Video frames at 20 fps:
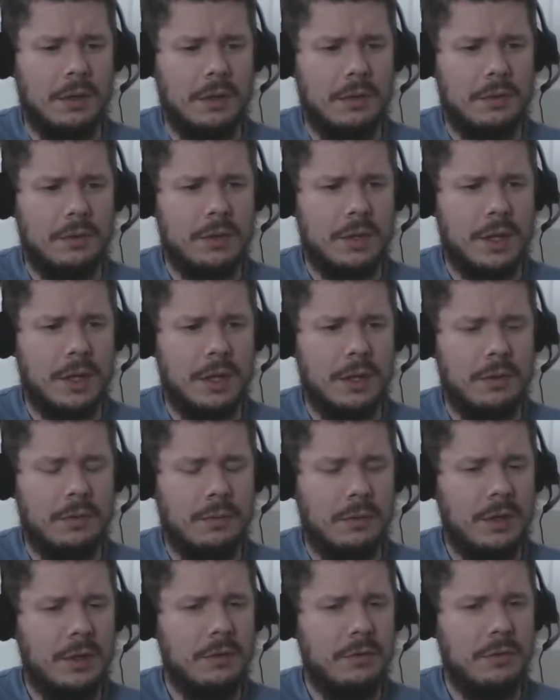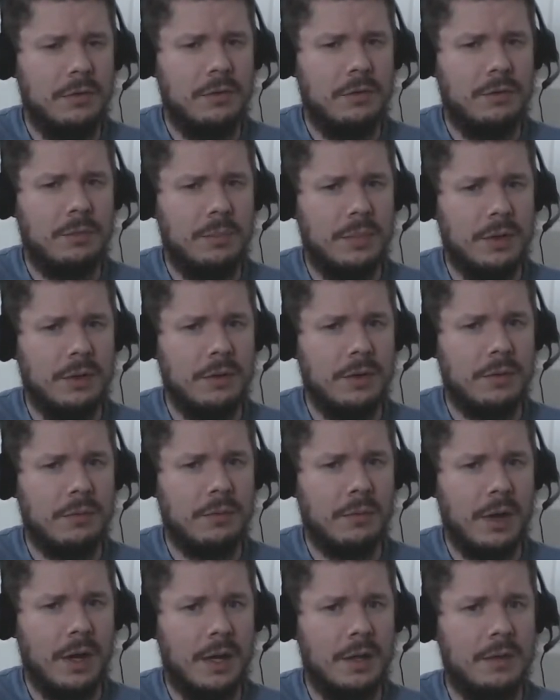Okay, what is the Spirit,
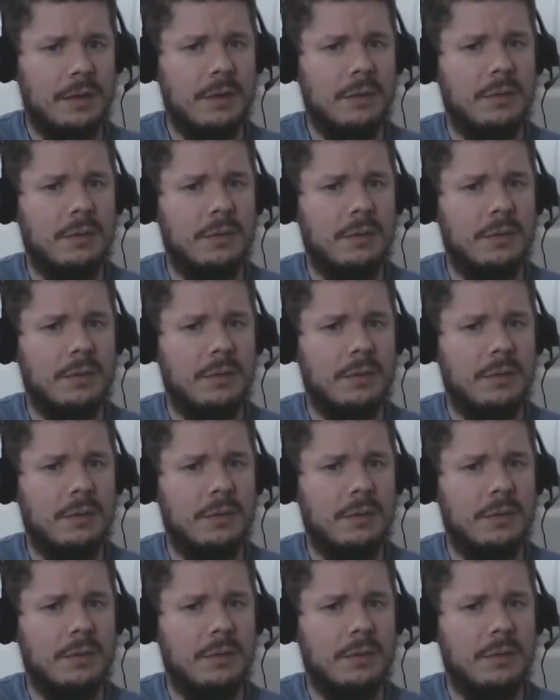right?